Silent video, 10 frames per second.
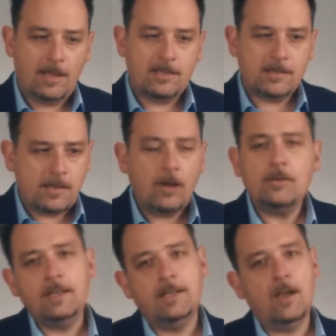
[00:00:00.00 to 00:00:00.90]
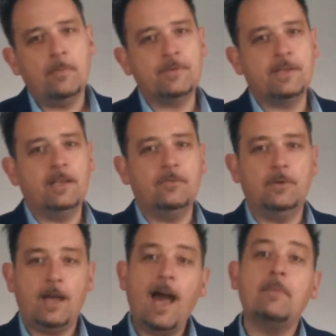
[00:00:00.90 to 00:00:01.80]
is totally the opposite
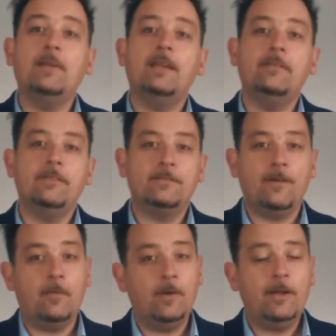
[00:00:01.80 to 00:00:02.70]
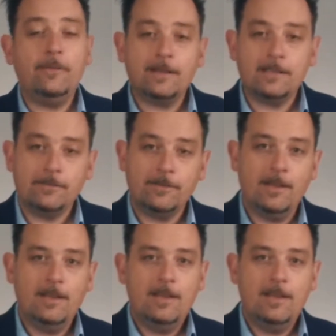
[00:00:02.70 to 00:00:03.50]
of what I believe is far more effective.